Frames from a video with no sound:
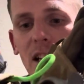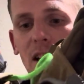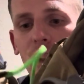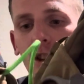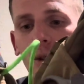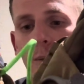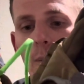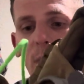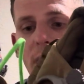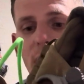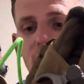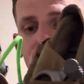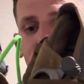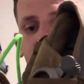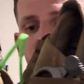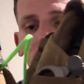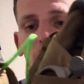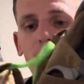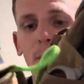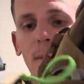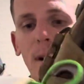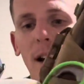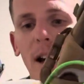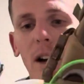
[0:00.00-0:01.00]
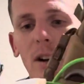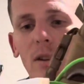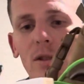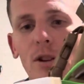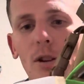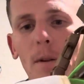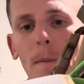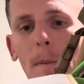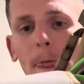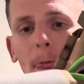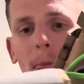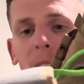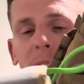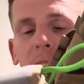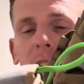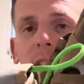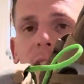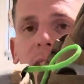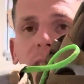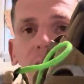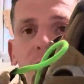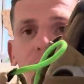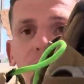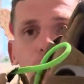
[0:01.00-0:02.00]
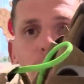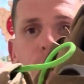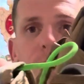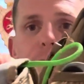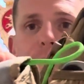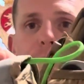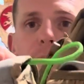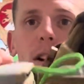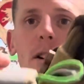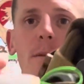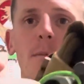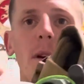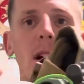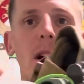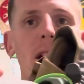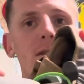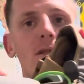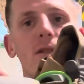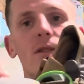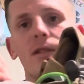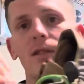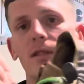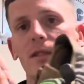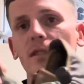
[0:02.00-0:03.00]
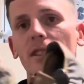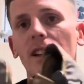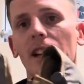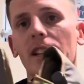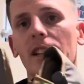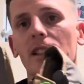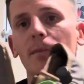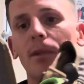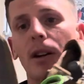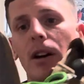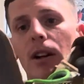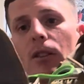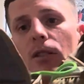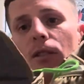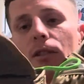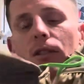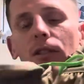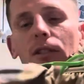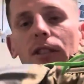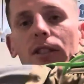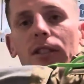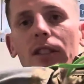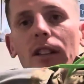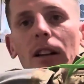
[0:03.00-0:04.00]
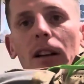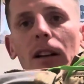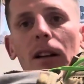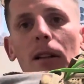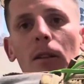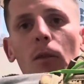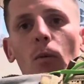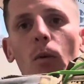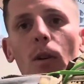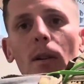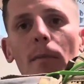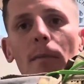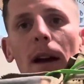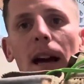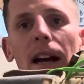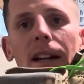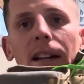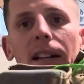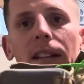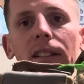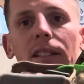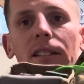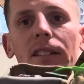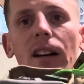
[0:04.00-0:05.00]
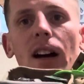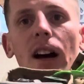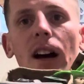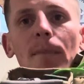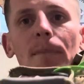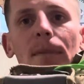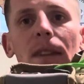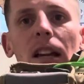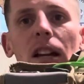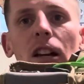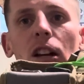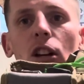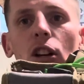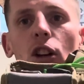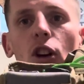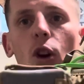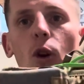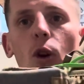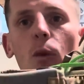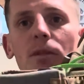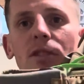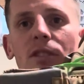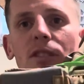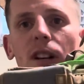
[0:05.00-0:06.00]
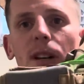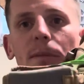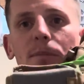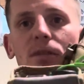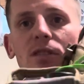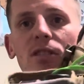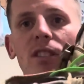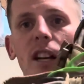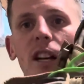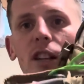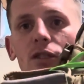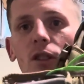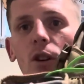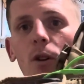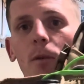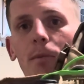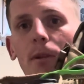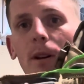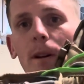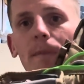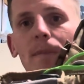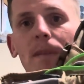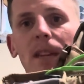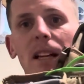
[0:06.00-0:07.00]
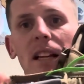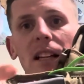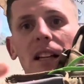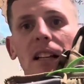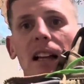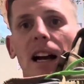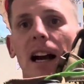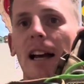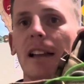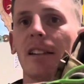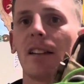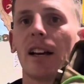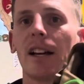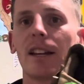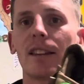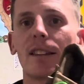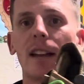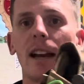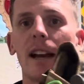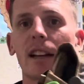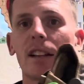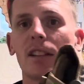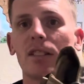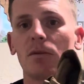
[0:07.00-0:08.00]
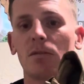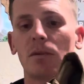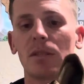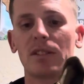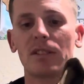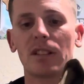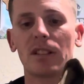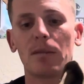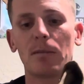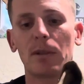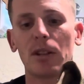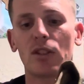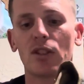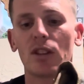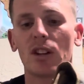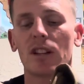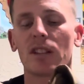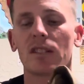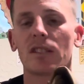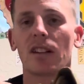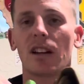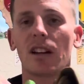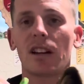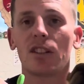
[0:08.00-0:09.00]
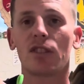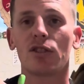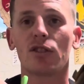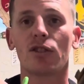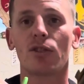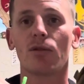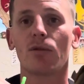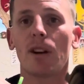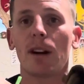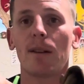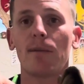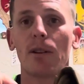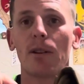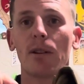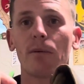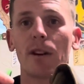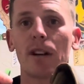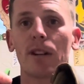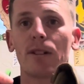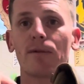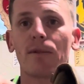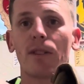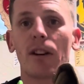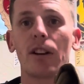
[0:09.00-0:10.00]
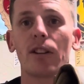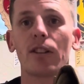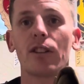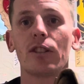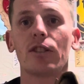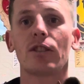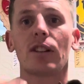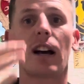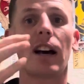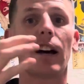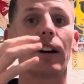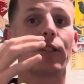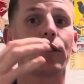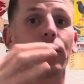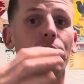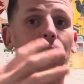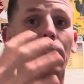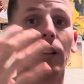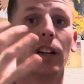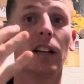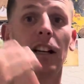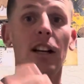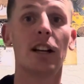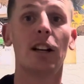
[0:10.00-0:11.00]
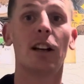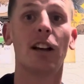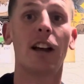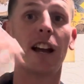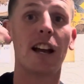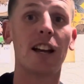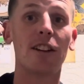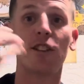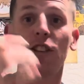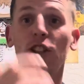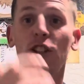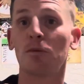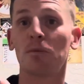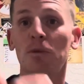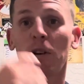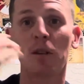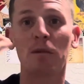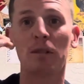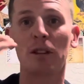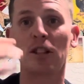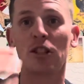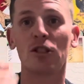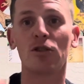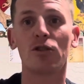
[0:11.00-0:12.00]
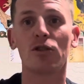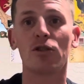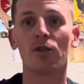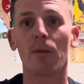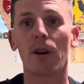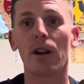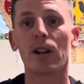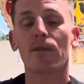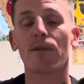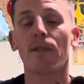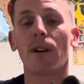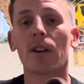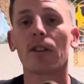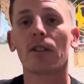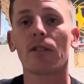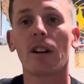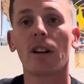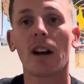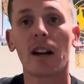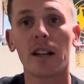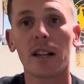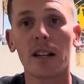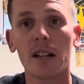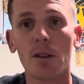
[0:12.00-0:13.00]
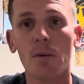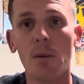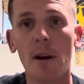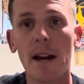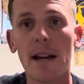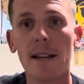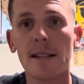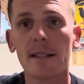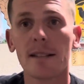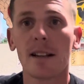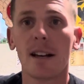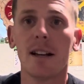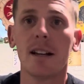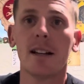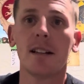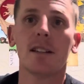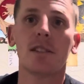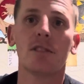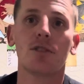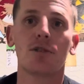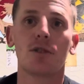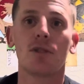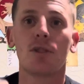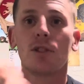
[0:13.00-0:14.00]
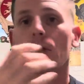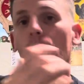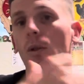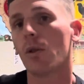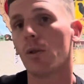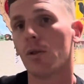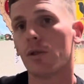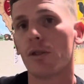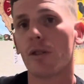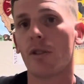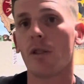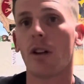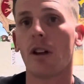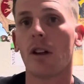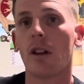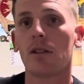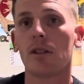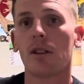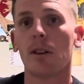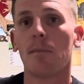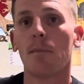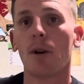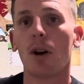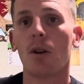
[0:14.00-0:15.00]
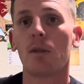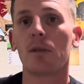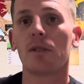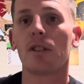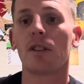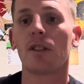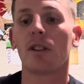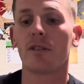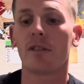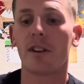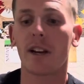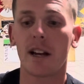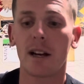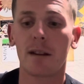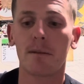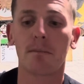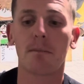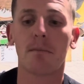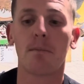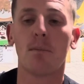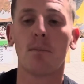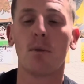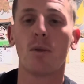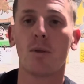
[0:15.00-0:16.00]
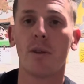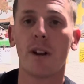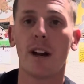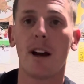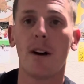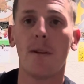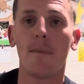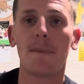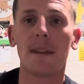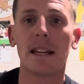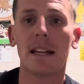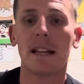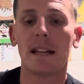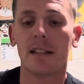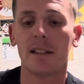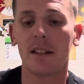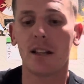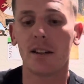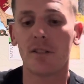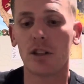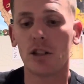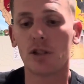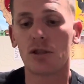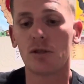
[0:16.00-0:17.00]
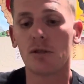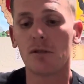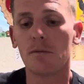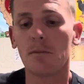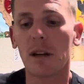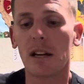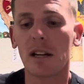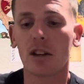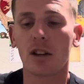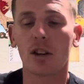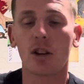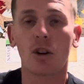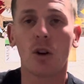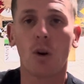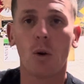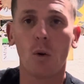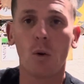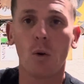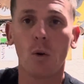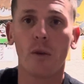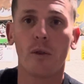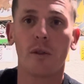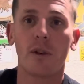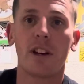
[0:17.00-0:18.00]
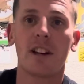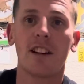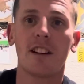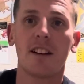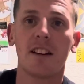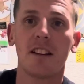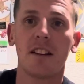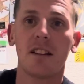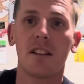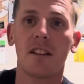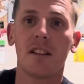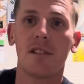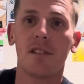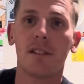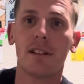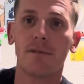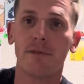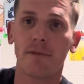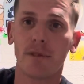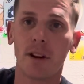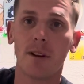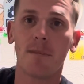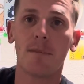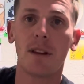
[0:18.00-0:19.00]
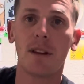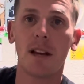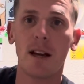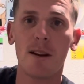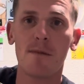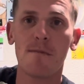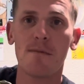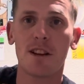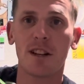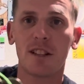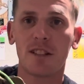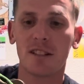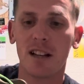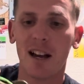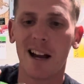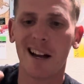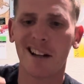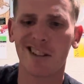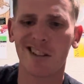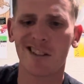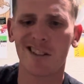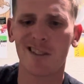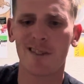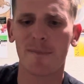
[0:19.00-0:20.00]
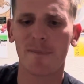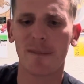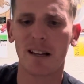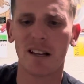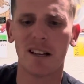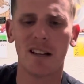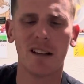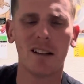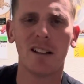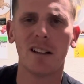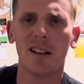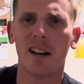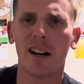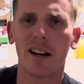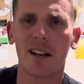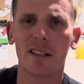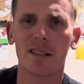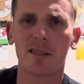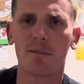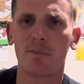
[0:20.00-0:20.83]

the rangefinder pouch. Now the rangefinder pouch, just like the bino harness, one magnet at the top, opens up, stays open. I like that because when it's on my chest, I can just grab that rangefinder. It's on your hand that you're probably gonna use the rangefinder on anyways. So you can hold the bow with the other hand, pull it out. Now they do make a cord from them that attaches. I just